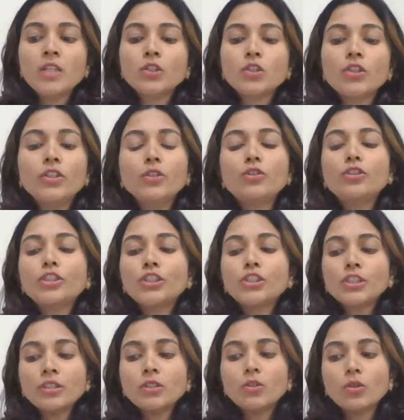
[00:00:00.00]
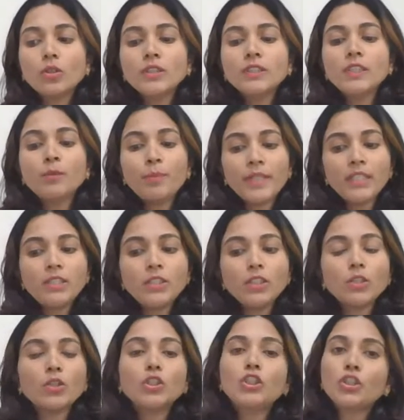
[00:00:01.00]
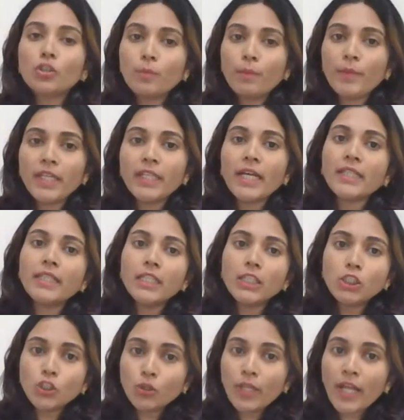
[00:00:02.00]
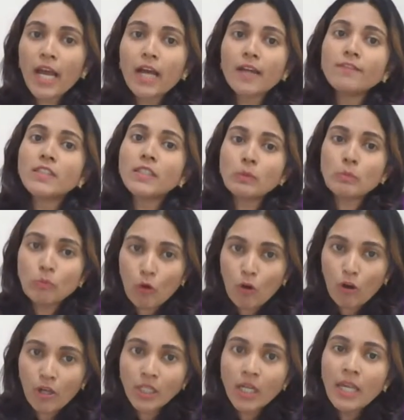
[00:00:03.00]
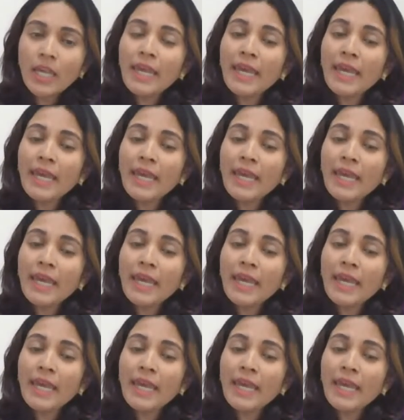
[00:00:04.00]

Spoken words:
So nutritional goals in PCO should be that they should have small,